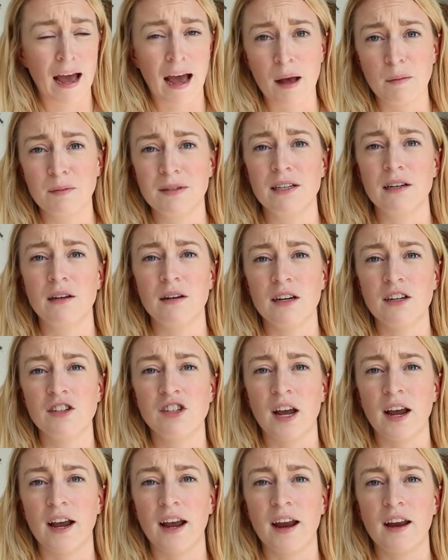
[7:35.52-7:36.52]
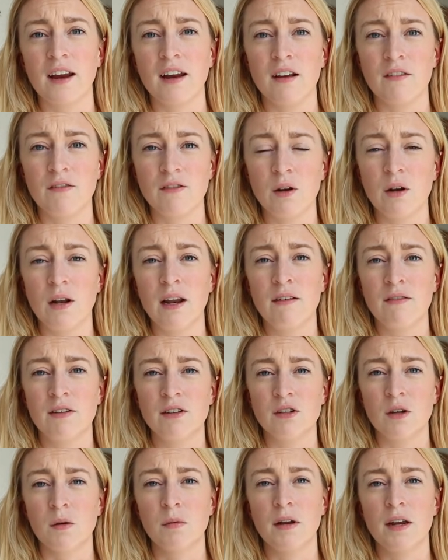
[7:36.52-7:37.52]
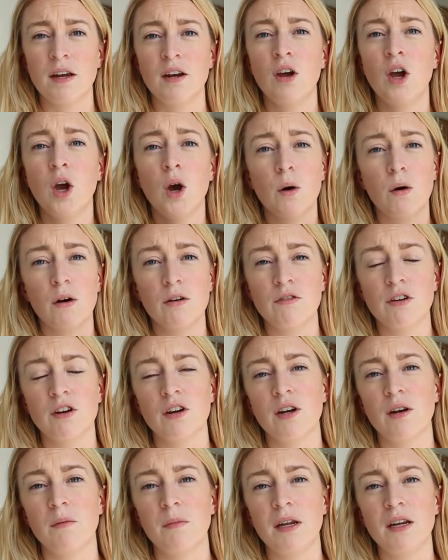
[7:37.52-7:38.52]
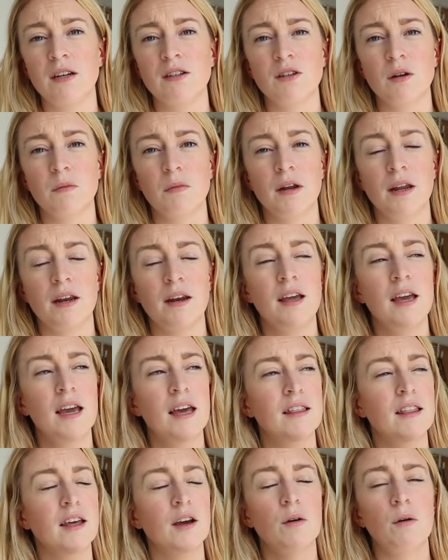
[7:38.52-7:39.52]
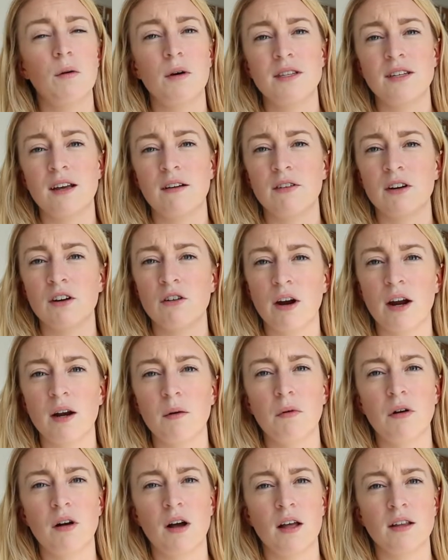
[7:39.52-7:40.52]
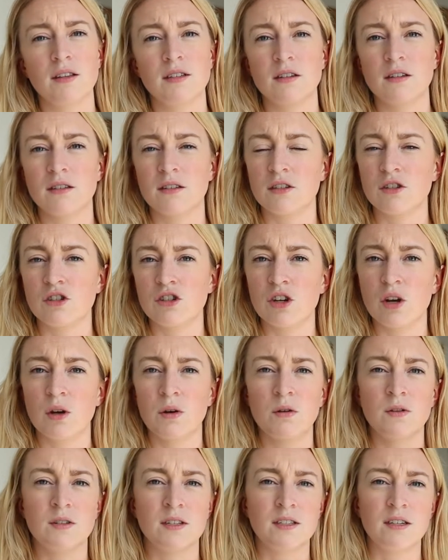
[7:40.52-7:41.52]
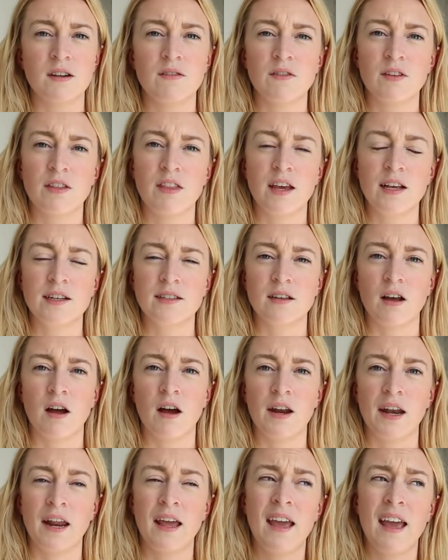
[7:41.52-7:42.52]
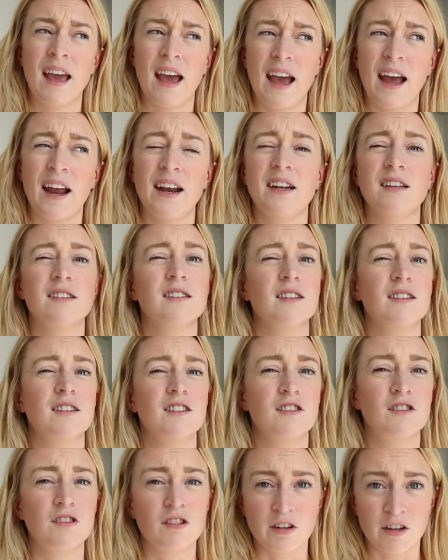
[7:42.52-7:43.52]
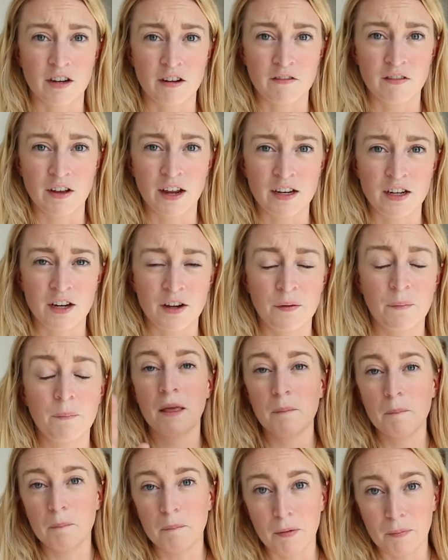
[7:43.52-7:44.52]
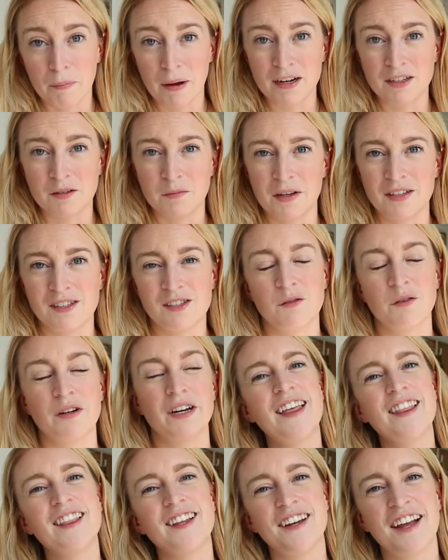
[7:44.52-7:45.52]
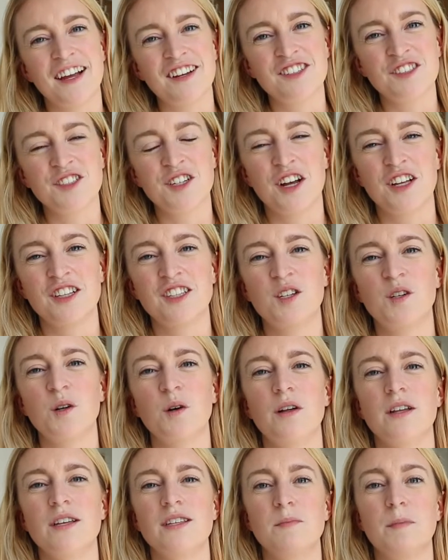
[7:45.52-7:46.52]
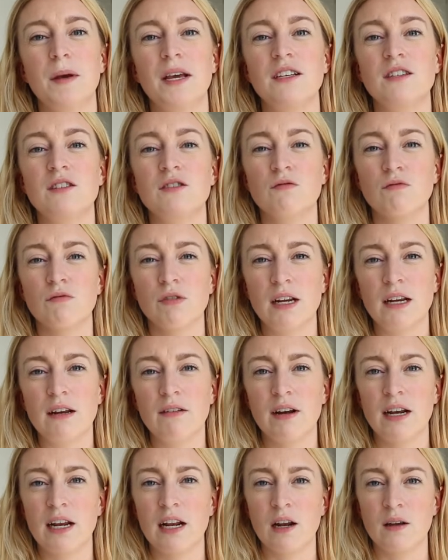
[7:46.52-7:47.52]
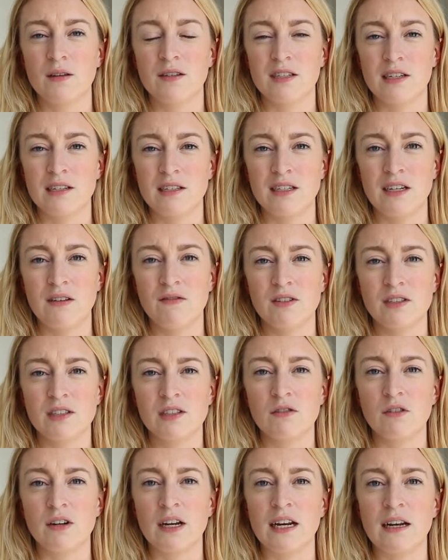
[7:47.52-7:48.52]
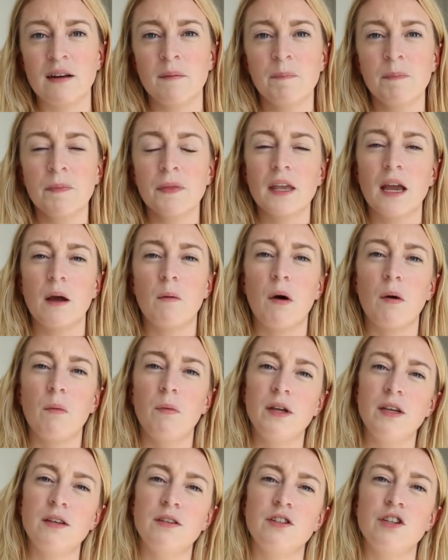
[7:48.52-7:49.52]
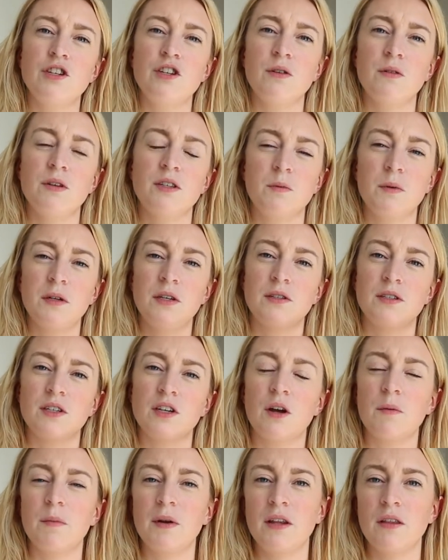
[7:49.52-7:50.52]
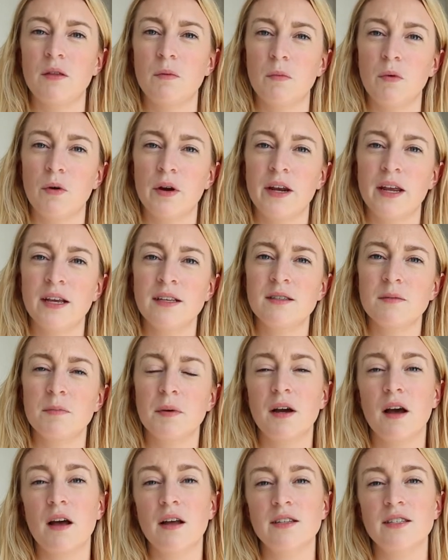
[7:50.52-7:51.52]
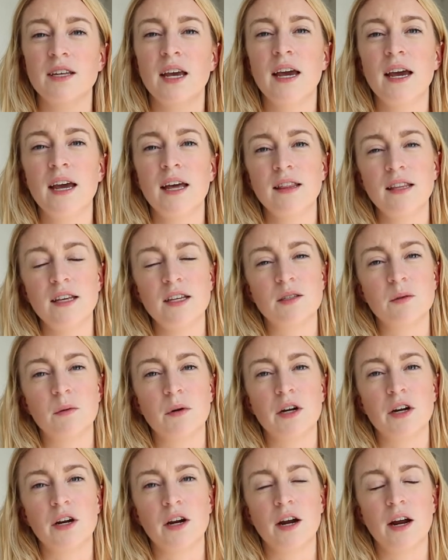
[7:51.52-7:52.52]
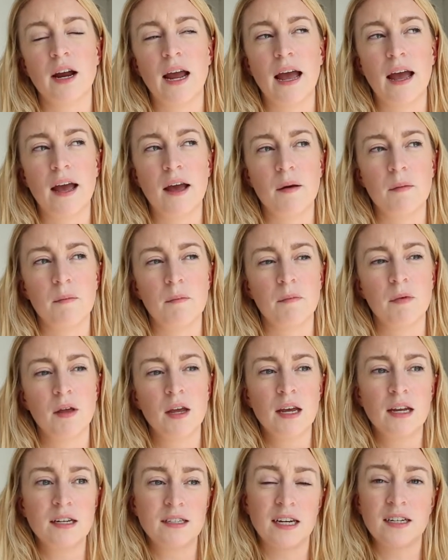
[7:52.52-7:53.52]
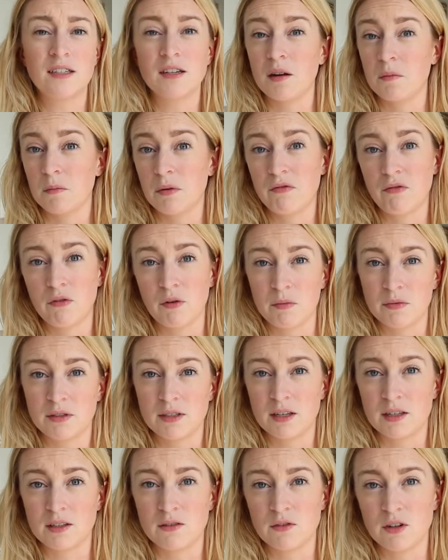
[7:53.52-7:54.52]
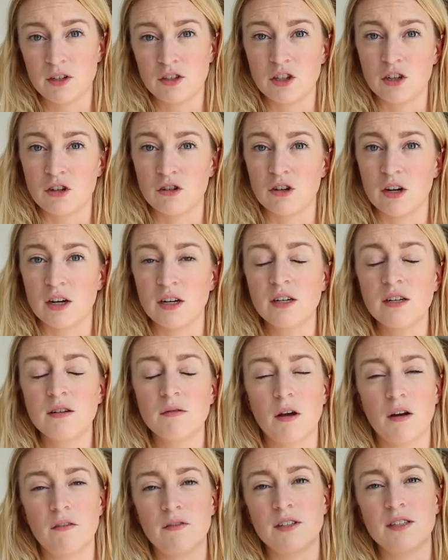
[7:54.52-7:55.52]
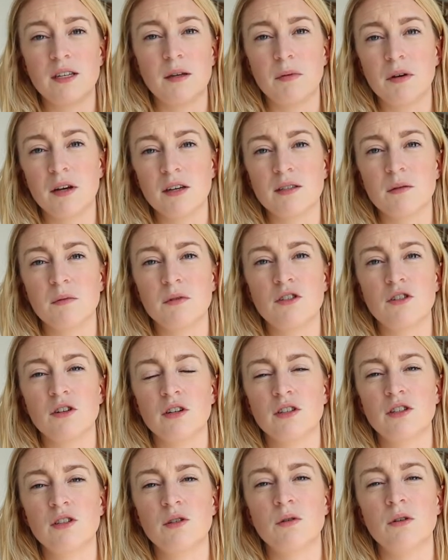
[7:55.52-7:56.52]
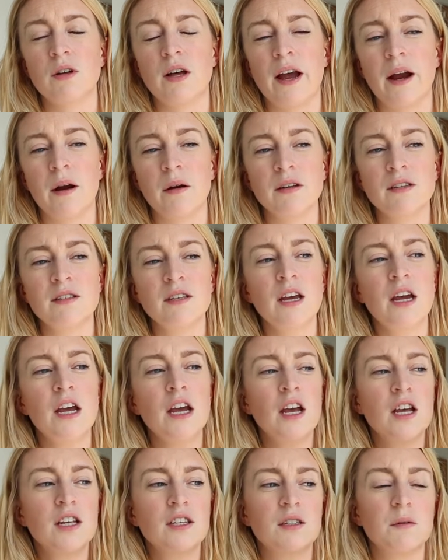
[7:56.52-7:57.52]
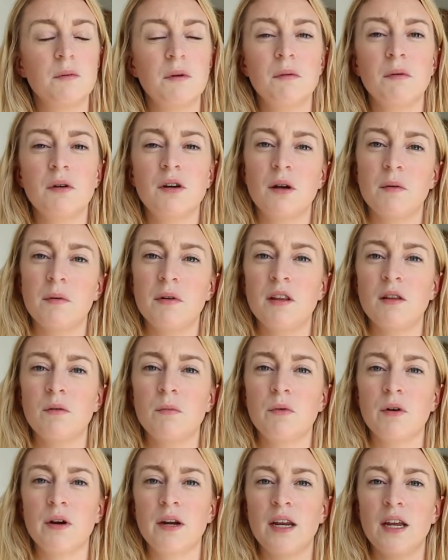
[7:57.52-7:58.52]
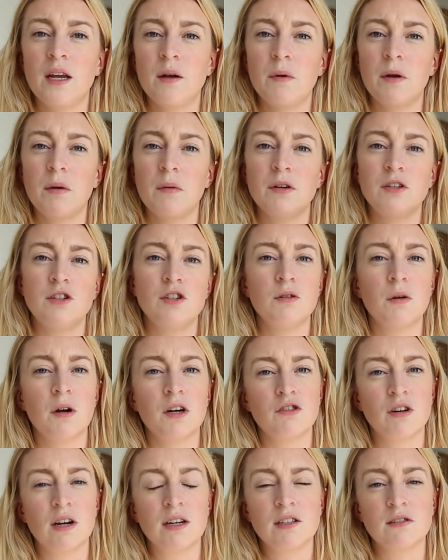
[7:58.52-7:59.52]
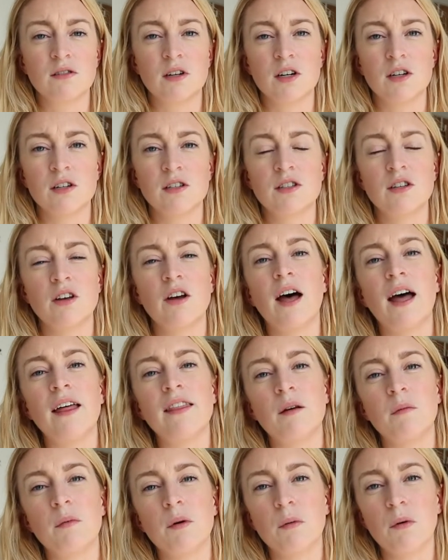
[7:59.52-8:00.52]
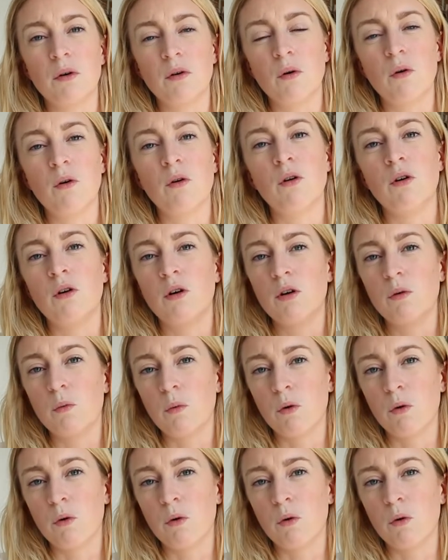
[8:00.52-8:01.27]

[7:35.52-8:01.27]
absolutely check out if you live in Dublin or if you're going to be in Dublin. They always have incredible concerts and shows and different things on, and it's a stunning venue. But back to my story. The National Concert Hall is based really, really close to Stephen's Green. And what we used to do is we used to come in the mornings because these were daytime performances for children, obviously because it was during school hours. So we would come in the morning, we would do our dress rehearsal, and then we would all